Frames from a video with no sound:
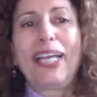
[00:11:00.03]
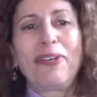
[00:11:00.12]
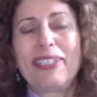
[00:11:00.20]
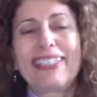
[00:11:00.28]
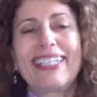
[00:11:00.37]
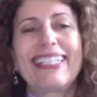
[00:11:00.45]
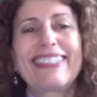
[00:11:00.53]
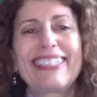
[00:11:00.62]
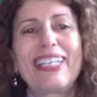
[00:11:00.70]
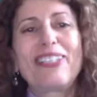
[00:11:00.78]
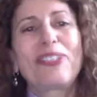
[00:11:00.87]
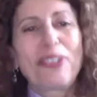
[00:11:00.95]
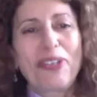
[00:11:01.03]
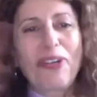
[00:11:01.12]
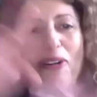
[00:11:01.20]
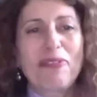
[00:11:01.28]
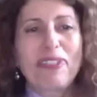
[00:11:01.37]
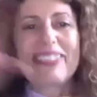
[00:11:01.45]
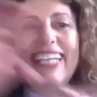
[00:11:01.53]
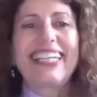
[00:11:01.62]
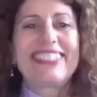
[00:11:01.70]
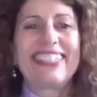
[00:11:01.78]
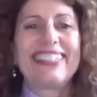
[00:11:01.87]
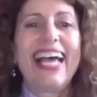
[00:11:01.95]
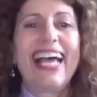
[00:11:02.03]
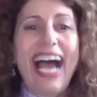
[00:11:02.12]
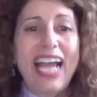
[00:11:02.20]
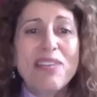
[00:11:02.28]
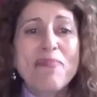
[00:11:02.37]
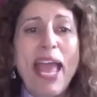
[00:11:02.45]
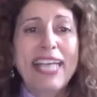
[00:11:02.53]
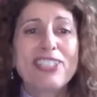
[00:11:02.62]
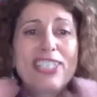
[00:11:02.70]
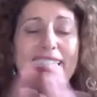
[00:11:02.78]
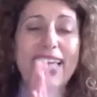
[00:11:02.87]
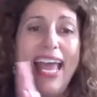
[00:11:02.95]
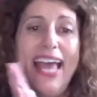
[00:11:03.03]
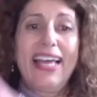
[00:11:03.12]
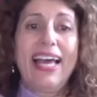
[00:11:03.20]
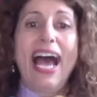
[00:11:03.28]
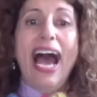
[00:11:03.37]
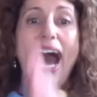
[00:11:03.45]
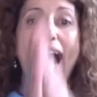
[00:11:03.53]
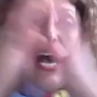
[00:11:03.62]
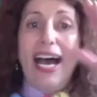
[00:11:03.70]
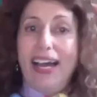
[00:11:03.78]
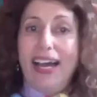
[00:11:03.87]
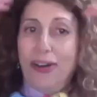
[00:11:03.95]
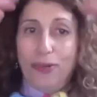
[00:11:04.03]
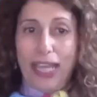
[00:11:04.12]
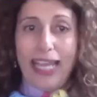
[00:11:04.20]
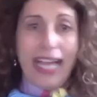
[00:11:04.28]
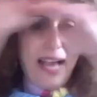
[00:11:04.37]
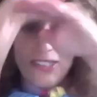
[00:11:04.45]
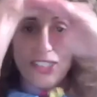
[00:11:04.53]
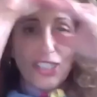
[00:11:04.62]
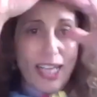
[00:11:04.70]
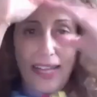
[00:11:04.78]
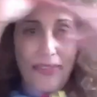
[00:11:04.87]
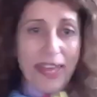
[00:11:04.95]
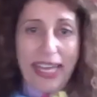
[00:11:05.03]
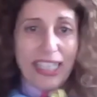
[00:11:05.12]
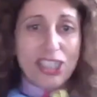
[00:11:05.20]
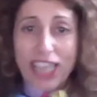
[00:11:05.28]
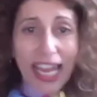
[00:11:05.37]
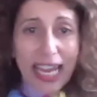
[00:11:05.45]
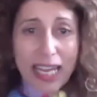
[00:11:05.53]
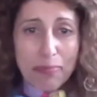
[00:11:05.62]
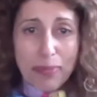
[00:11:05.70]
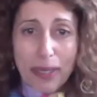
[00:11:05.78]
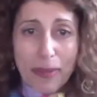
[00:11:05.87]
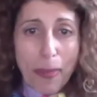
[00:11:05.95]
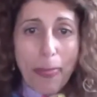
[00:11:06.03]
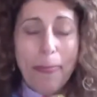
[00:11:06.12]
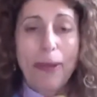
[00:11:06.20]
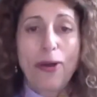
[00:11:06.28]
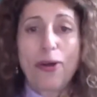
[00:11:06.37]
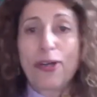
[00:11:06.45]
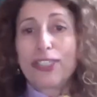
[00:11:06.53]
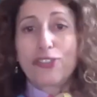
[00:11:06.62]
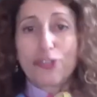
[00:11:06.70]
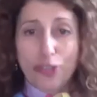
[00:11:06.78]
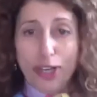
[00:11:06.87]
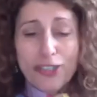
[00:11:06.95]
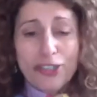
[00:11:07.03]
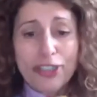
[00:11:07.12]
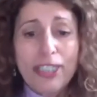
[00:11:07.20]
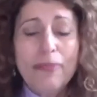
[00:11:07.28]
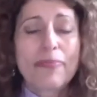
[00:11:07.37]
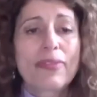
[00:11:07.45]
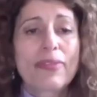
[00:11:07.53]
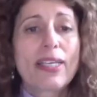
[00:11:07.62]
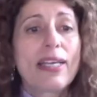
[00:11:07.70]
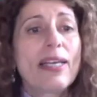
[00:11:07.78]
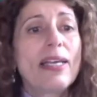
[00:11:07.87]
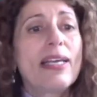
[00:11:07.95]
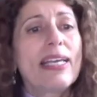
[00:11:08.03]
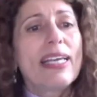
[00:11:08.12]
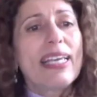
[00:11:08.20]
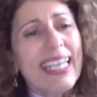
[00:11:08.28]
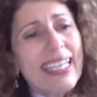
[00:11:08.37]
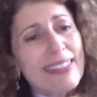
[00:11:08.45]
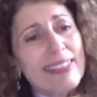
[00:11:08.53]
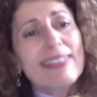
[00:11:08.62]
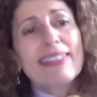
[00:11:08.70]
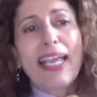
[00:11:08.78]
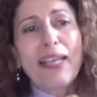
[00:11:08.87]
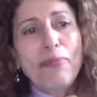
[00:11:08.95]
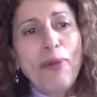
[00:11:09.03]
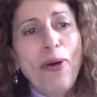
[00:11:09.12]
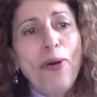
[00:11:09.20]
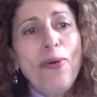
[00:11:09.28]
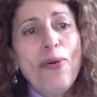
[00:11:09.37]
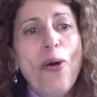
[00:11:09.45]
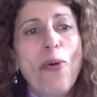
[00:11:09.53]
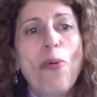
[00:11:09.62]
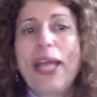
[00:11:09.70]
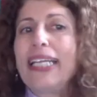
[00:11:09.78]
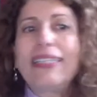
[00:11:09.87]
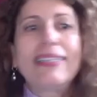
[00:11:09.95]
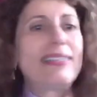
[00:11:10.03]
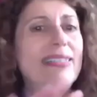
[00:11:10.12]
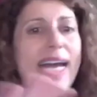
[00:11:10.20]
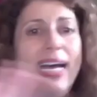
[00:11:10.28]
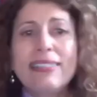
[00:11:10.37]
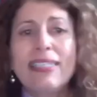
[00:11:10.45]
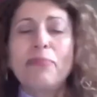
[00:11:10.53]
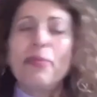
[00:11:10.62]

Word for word: was listening to your conversation. I imagine that, okay, a sh- uh, that a shape or a structure is stable when it doesn't